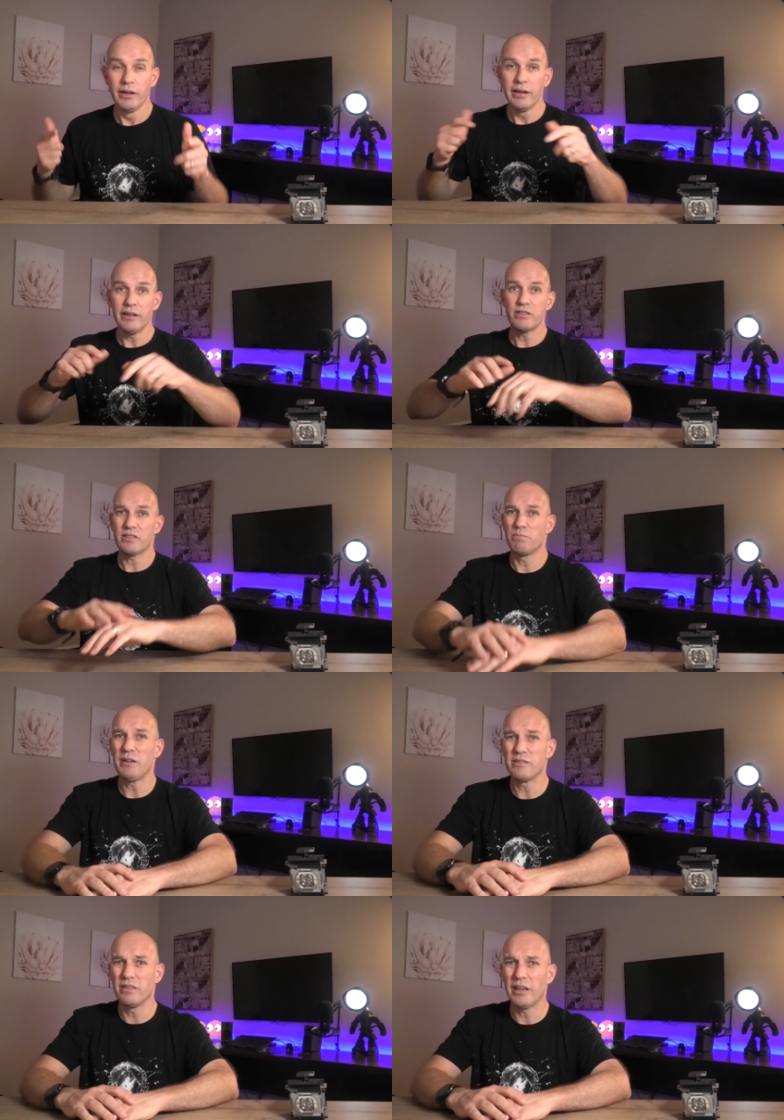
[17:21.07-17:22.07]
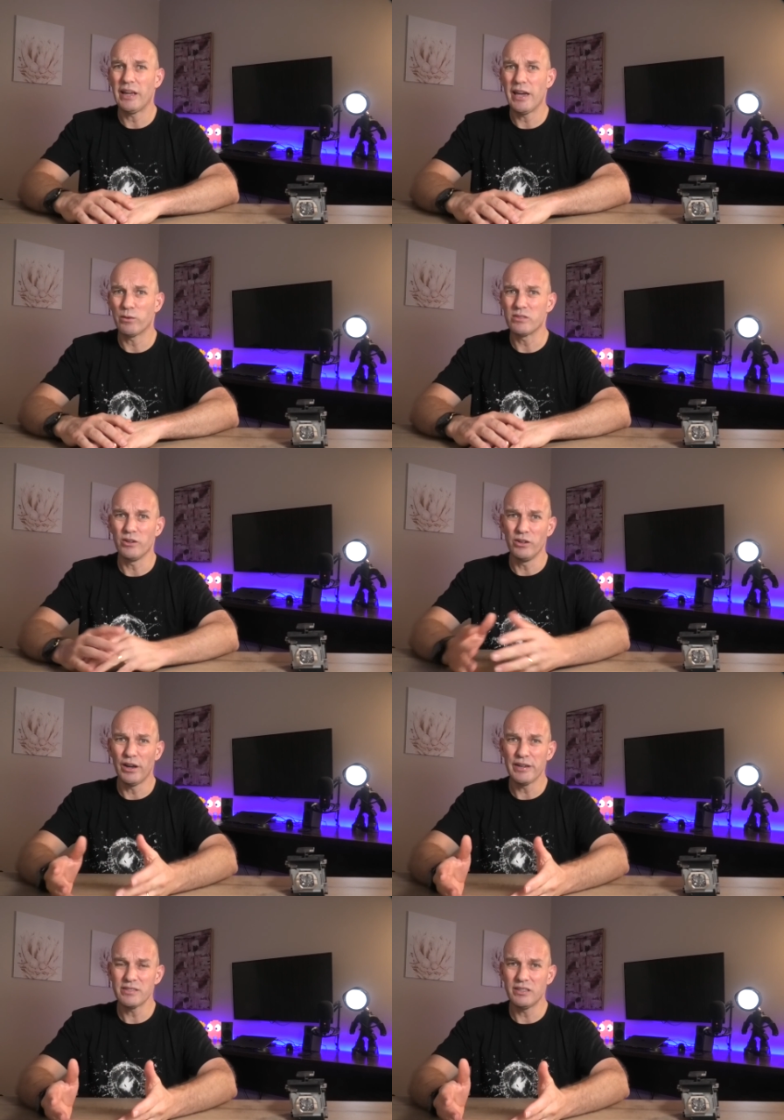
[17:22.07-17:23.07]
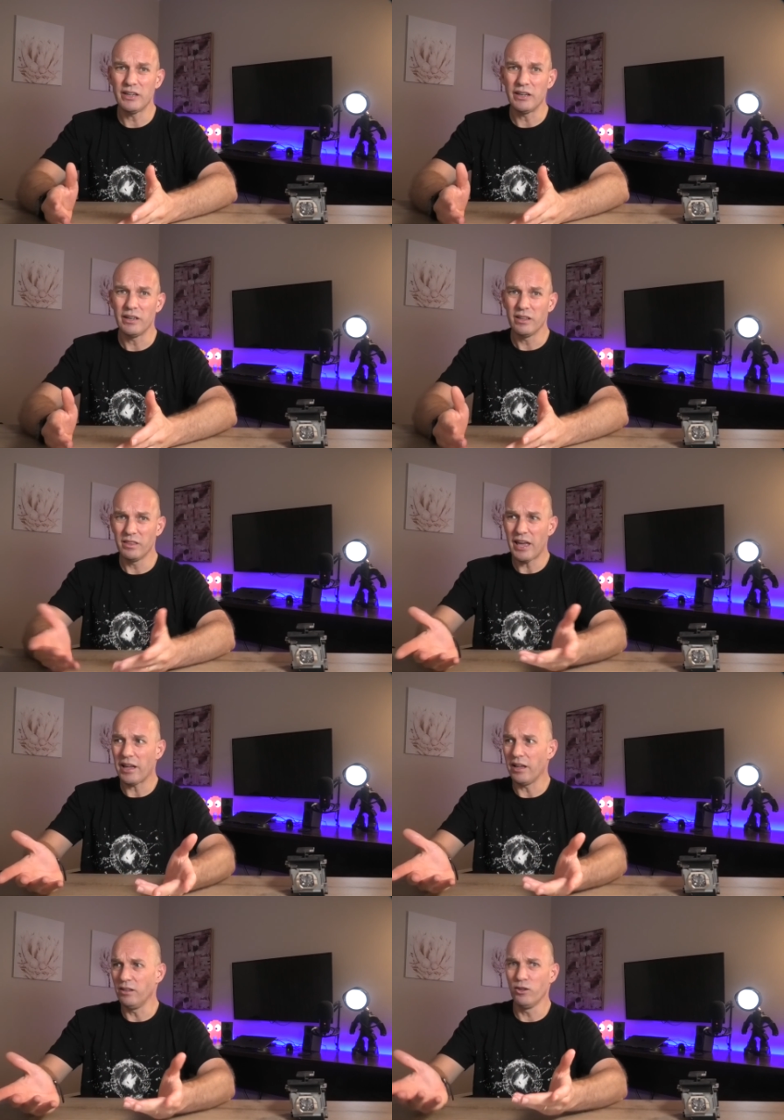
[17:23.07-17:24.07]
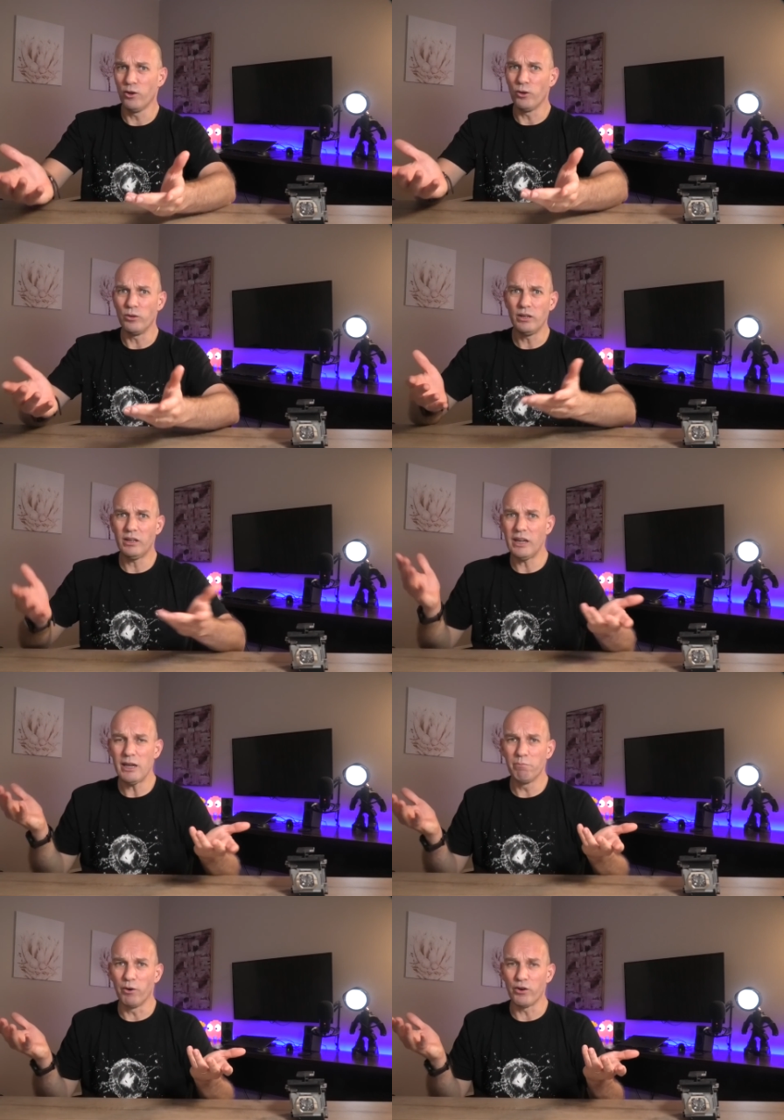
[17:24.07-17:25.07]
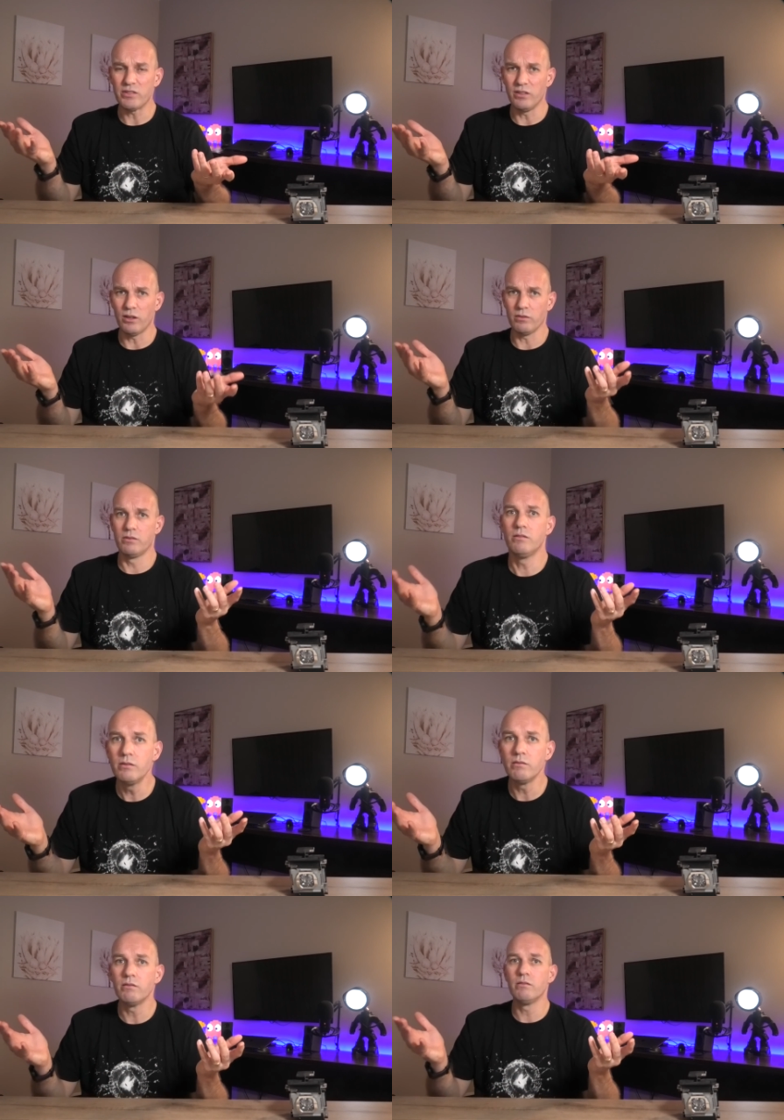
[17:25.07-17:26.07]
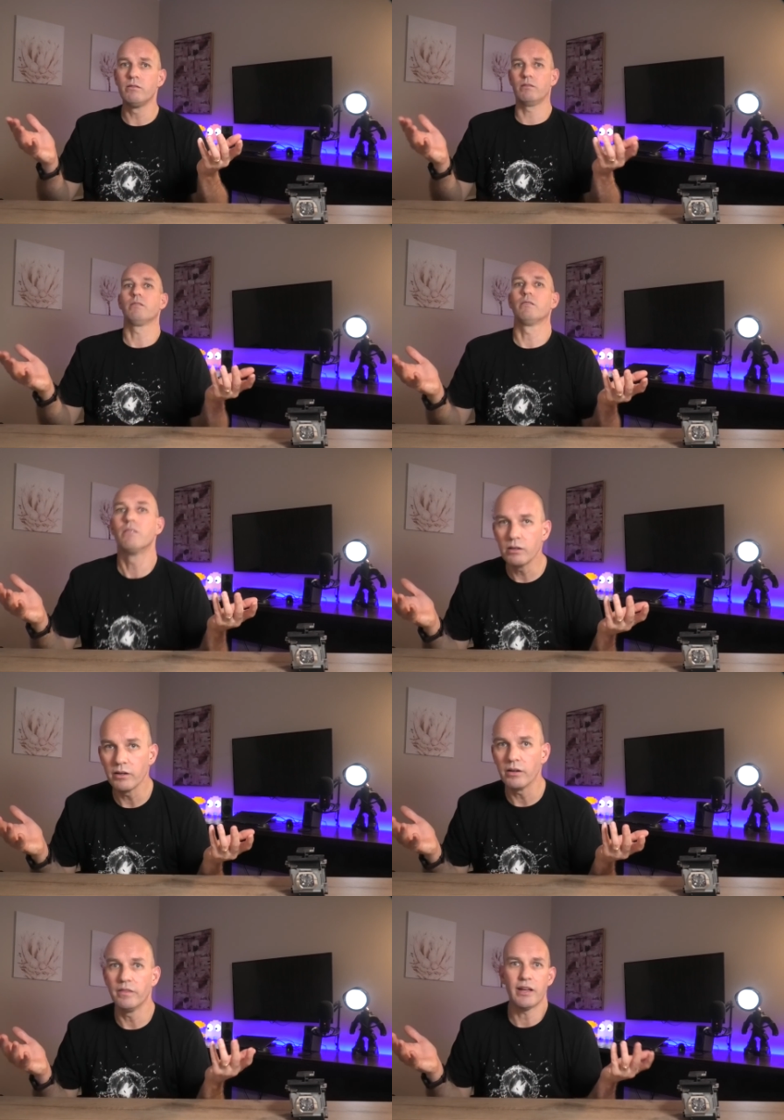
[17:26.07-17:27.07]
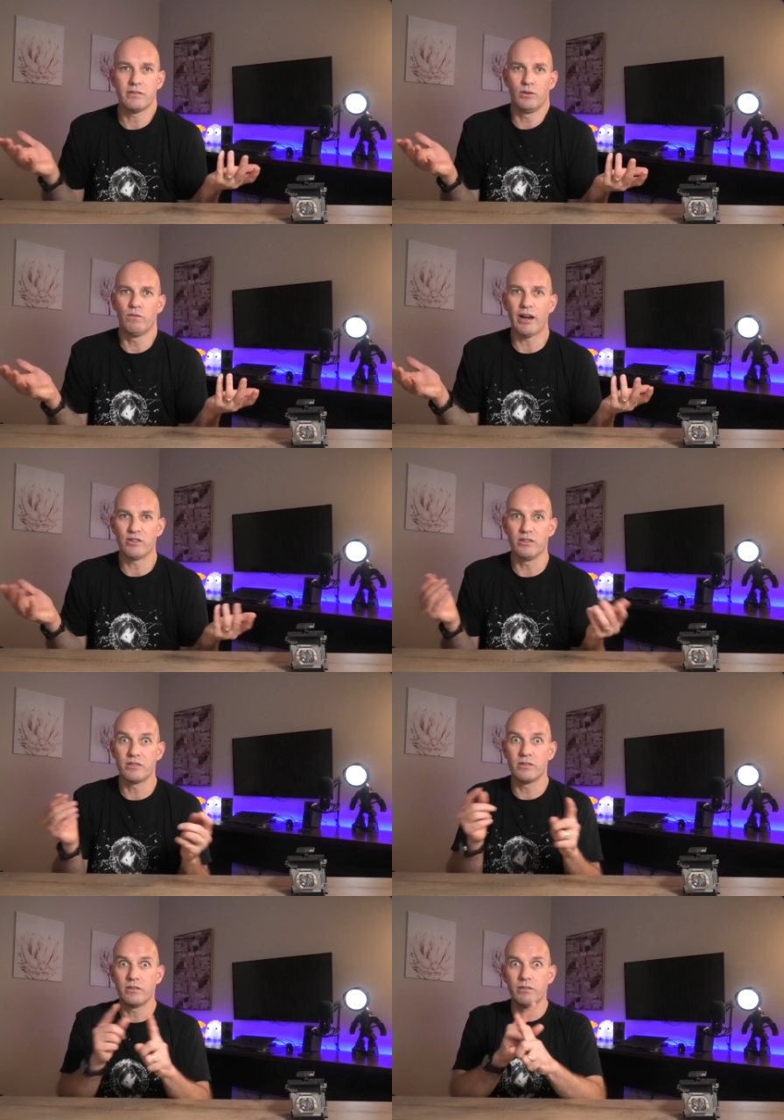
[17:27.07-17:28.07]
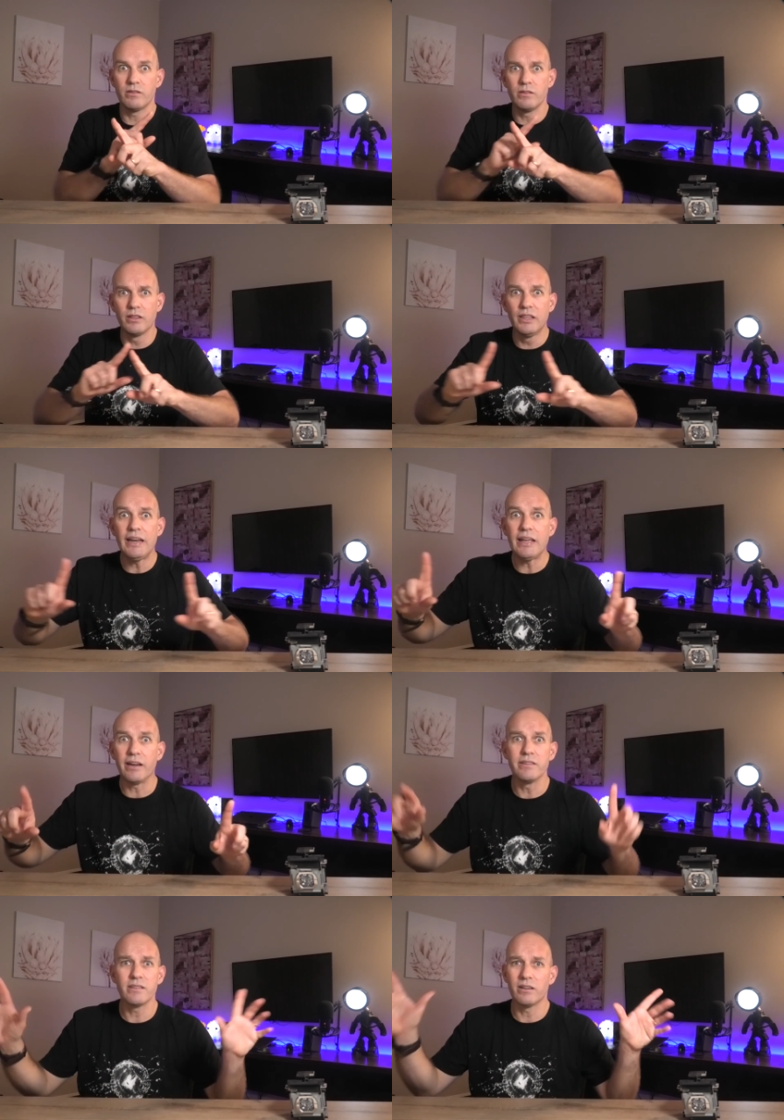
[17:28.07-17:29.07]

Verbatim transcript: It just means that they handle so nicely. That and no gearbox and no, you know, that sort of action. It's just linear.